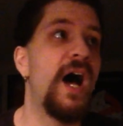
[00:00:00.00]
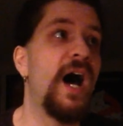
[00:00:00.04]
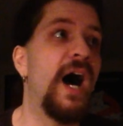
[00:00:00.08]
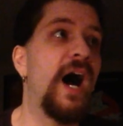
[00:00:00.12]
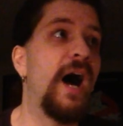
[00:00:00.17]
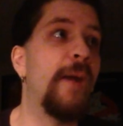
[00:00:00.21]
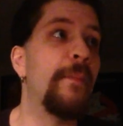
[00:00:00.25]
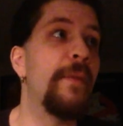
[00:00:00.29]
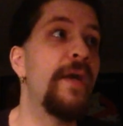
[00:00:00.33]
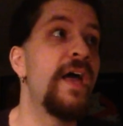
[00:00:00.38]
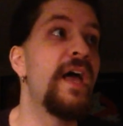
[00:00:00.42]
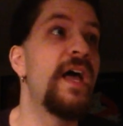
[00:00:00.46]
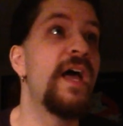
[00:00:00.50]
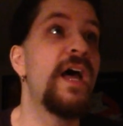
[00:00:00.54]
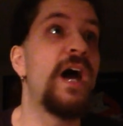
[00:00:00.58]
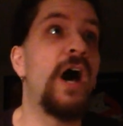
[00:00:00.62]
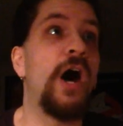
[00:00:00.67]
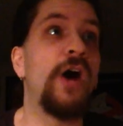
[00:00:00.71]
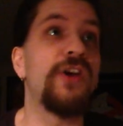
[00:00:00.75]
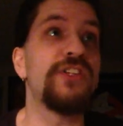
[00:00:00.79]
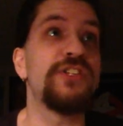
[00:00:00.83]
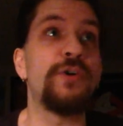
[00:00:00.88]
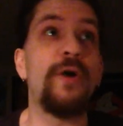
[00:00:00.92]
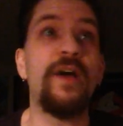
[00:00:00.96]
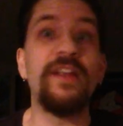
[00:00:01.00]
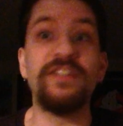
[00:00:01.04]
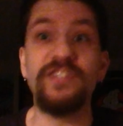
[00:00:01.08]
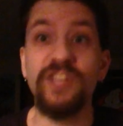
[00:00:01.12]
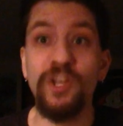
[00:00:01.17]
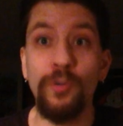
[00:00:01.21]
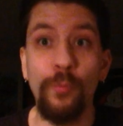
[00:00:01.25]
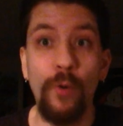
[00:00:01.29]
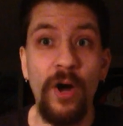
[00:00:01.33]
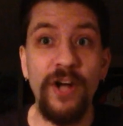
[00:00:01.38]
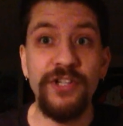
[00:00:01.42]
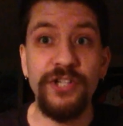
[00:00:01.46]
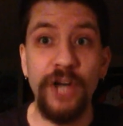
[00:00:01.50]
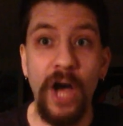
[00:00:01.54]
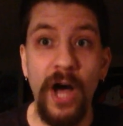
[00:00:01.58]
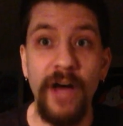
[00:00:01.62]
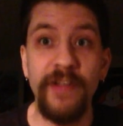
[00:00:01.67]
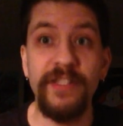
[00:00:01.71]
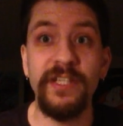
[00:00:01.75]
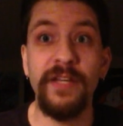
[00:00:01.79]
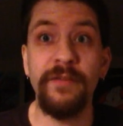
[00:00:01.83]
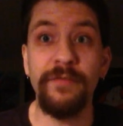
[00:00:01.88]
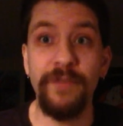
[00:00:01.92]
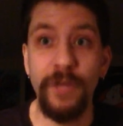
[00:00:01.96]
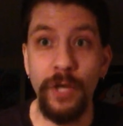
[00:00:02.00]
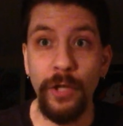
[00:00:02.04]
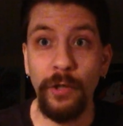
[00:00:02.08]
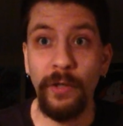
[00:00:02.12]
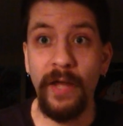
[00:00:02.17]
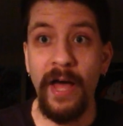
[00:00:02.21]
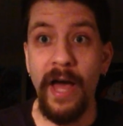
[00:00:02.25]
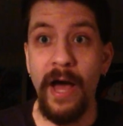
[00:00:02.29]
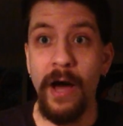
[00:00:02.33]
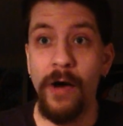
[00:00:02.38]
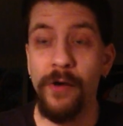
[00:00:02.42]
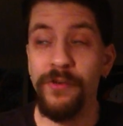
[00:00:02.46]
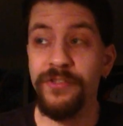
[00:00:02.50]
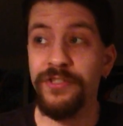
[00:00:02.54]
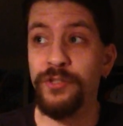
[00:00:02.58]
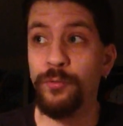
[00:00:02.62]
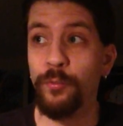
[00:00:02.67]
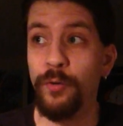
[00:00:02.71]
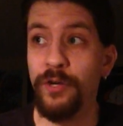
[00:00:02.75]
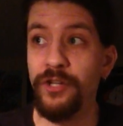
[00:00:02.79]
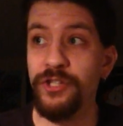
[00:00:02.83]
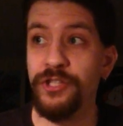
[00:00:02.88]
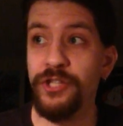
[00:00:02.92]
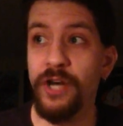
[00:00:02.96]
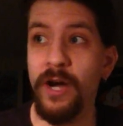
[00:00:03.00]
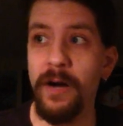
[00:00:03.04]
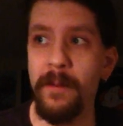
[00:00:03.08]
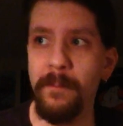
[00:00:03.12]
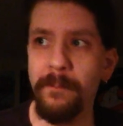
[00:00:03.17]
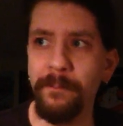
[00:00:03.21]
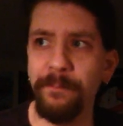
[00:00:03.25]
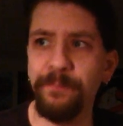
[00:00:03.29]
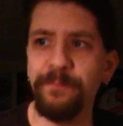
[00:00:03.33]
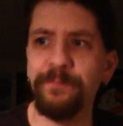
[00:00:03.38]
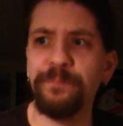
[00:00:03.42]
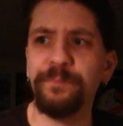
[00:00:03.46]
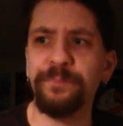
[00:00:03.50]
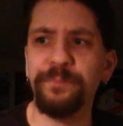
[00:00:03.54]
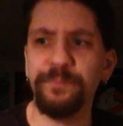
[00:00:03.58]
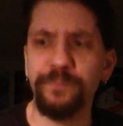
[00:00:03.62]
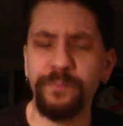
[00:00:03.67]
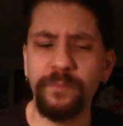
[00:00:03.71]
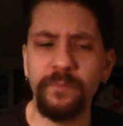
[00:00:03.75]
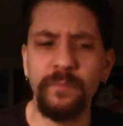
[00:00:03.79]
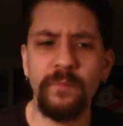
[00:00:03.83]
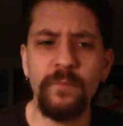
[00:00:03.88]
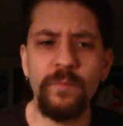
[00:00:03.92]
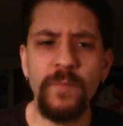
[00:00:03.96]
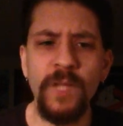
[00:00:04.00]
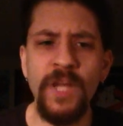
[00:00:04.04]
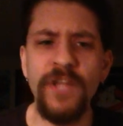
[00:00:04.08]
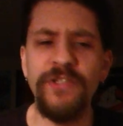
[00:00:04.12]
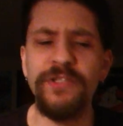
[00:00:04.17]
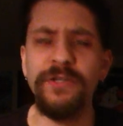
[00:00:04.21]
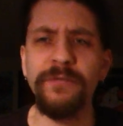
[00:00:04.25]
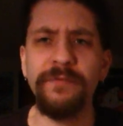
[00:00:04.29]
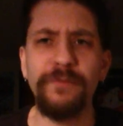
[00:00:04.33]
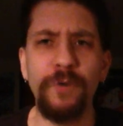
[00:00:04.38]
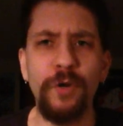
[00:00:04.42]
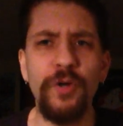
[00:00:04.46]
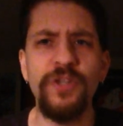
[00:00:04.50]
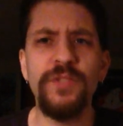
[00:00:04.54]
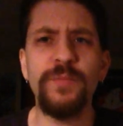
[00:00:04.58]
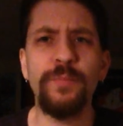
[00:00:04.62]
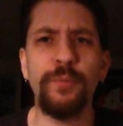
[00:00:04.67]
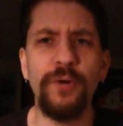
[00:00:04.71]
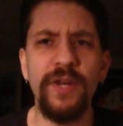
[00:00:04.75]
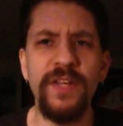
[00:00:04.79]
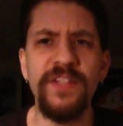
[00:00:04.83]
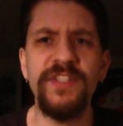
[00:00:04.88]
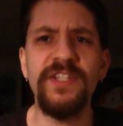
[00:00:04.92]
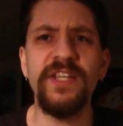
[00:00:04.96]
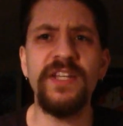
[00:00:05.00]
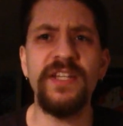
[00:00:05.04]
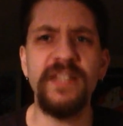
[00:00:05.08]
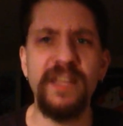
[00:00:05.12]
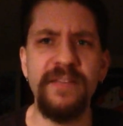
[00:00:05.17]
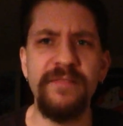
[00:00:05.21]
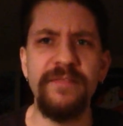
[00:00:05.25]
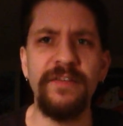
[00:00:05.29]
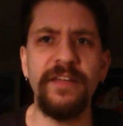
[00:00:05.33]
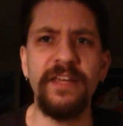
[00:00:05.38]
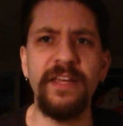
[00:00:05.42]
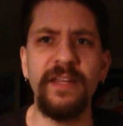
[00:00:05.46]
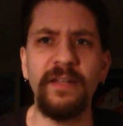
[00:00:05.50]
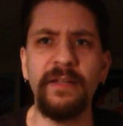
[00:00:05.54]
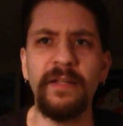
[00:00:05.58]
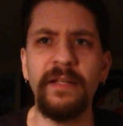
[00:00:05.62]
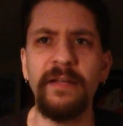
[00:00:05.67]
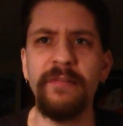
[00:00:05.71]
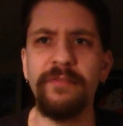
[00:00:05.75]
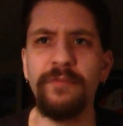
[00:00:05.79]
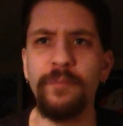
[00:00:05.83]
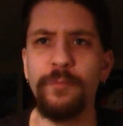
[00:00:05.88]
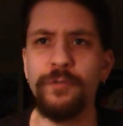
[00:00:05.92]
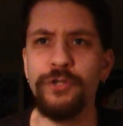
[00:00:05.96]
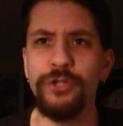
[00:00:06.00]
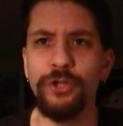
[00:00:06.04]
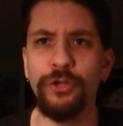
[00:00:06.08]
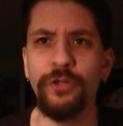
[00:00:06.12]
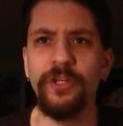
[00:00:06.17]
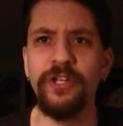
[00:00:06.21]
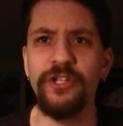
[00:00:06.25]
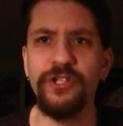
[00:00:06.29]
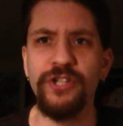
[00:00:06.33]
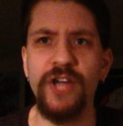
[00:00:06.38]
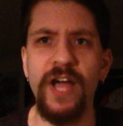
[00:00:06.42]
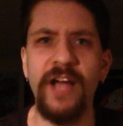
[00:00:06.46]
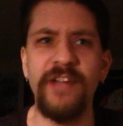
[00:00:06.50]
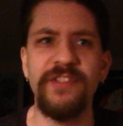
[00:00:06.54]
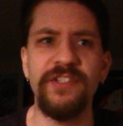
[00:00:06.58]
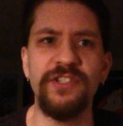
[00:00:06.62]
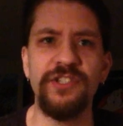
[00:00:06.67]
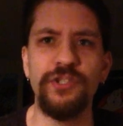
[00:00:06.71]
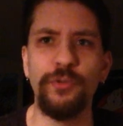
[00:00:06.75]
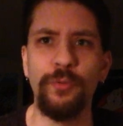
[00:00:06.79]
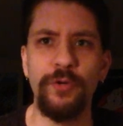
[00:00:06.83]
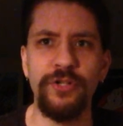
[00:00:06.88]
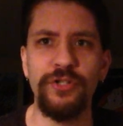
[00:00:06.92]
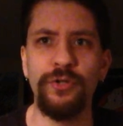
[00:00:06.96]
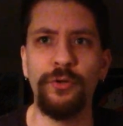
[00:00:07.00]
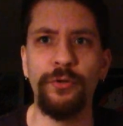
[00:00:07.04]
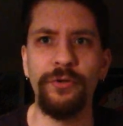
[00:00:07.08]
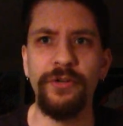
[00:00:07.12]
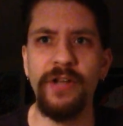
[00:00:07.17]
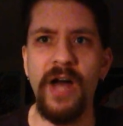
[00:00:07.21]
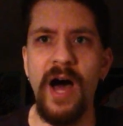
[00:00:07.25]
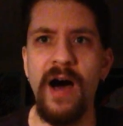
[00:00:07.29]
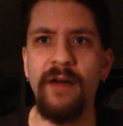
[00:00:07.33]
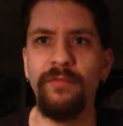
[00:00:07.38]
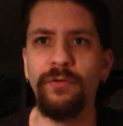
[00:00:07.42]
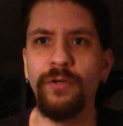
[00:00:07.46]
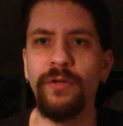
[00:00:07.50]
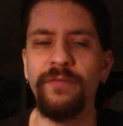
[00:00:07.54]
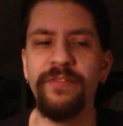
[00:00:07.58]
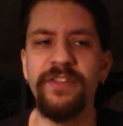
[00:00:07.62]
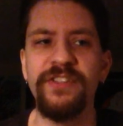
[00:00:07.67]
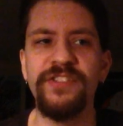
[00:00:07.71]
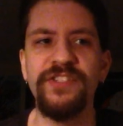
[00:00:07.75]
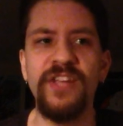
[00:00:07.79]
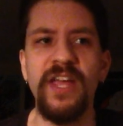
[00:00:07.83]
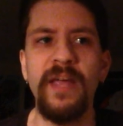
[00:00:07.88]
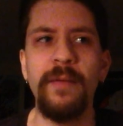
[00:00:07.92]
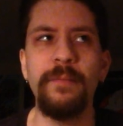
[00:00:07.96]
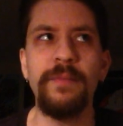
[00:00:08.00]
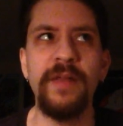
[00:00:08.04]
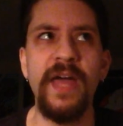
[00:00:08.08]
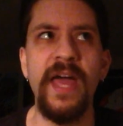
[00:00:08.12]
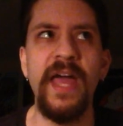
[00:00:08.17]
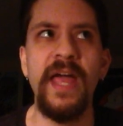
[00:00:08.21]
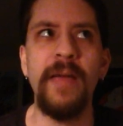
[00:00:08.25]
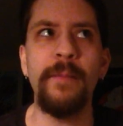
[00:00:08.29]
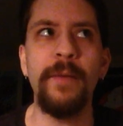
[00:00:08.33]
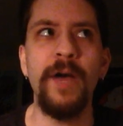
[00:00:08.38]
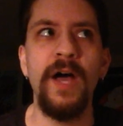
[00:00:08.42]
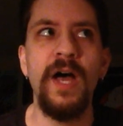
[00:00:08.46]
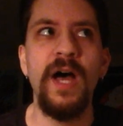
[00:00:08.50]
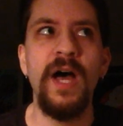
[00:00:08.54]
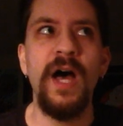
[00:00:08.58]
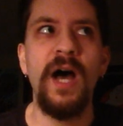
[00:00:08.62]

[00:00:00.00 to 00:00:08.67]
Um, also, I did watch Haunting of Hill House, which Um, differs pretty significantly from Shirley Jackson's original novel of the same name.